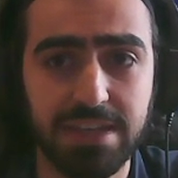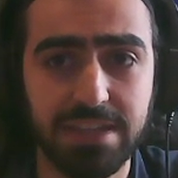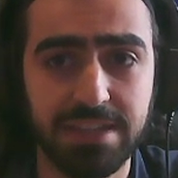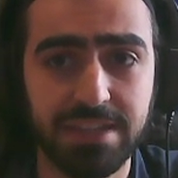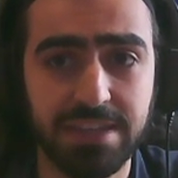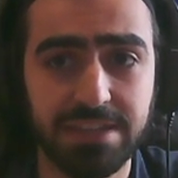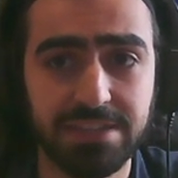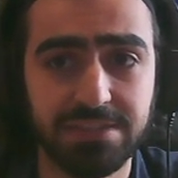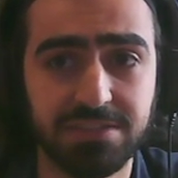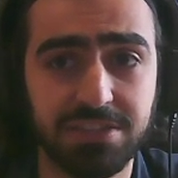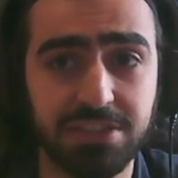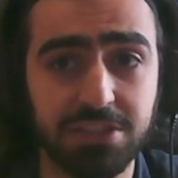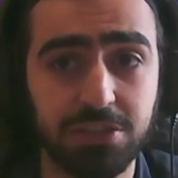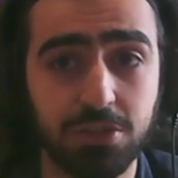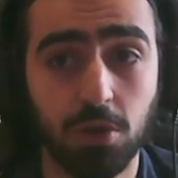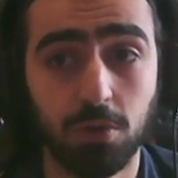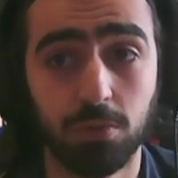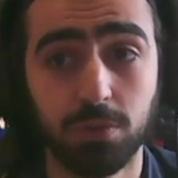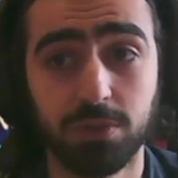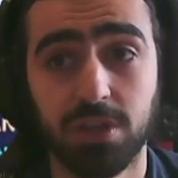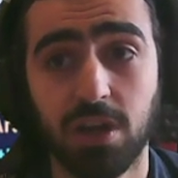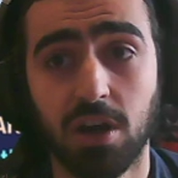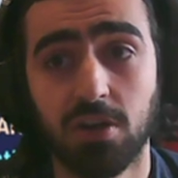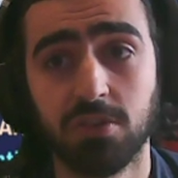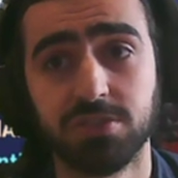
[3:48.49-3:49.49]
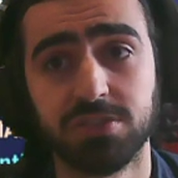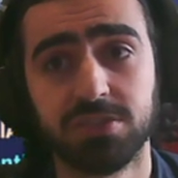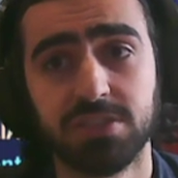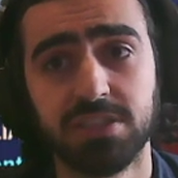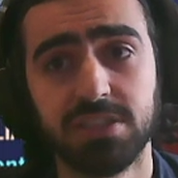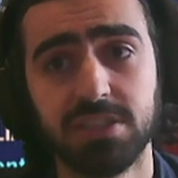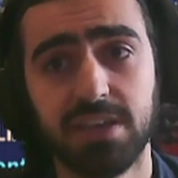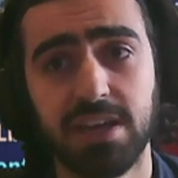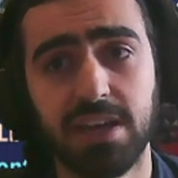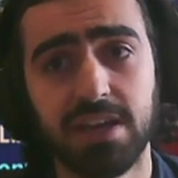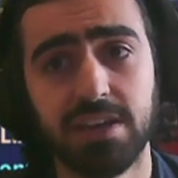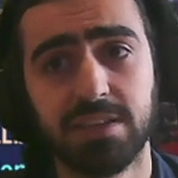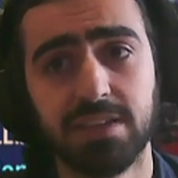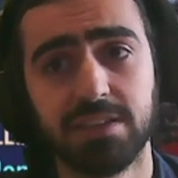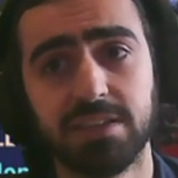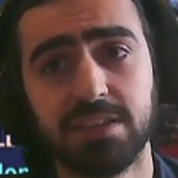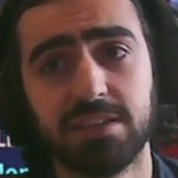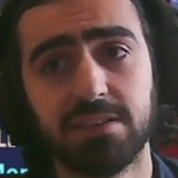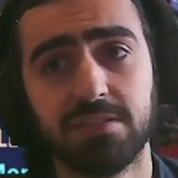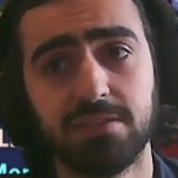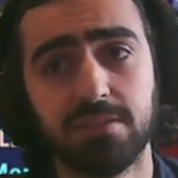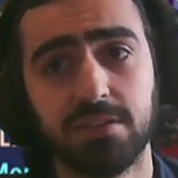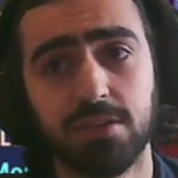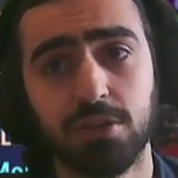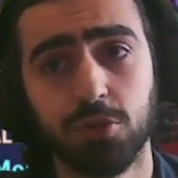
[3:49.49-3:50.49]
there's the gold currency and
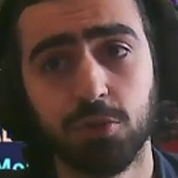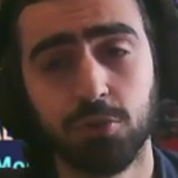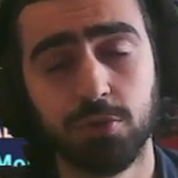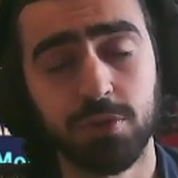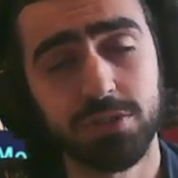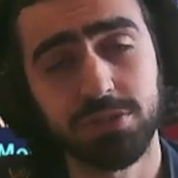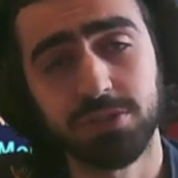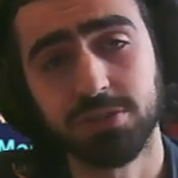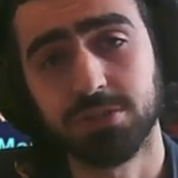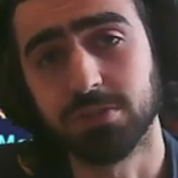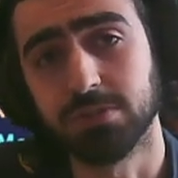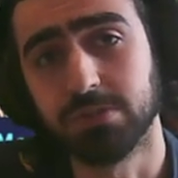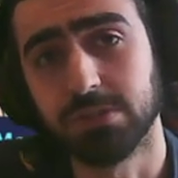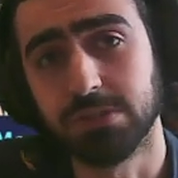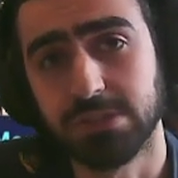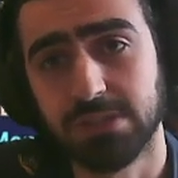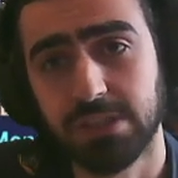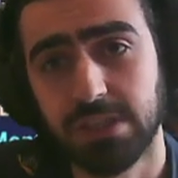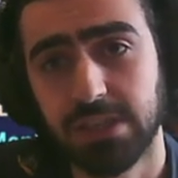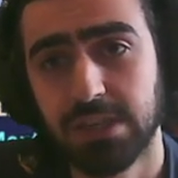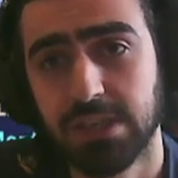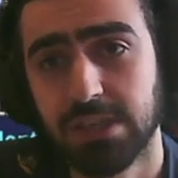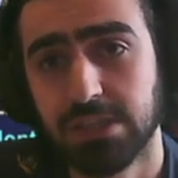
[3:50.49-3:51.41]
the crystals.